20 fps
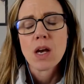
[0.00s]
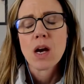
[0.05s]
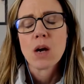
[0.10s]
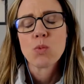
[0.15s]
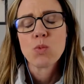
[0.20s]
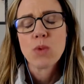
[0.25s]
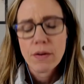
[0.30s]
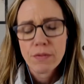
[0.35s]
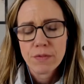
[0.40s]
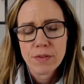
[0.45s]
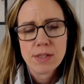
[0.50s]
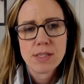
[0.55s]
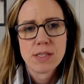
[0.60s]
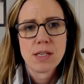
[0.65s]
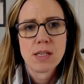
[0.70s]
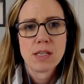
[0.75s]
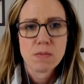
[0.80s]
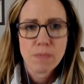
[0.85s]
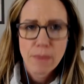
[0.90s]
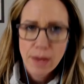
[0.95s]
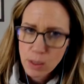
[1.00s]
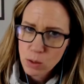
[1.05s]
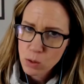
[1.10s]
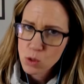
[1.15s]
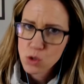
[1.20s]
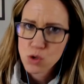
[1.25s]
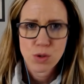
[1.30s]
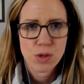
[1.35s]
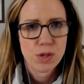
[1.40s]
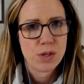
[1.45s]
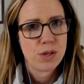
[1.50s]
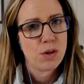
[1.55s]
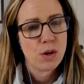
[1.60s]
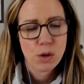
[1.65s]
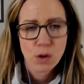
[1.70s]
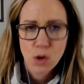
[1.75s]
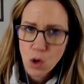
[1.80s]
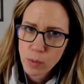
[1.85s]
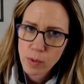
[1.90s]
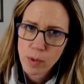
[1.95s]
references Michael Jordan or
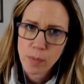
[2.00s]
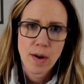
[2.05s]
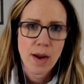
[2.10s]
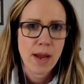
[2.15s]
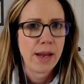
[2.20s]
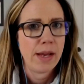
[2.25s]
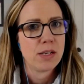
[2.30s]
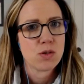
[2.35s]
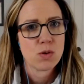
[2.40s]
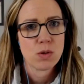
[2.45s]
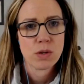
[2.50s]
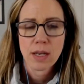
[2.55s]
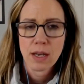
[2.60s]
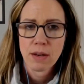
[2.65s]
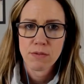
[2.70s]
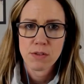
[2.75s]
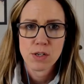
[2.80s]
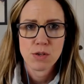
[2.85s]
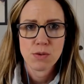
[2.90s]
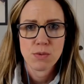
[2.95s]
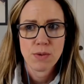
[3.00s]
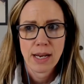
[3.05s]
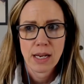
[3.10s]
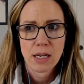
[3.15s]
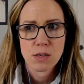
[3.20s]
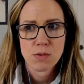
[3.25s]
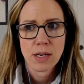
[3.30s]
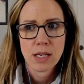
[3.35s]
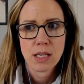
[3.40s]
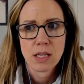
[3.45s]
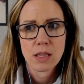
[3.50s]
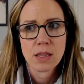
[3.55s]
Kobe Bryant or Kevin Durant, right?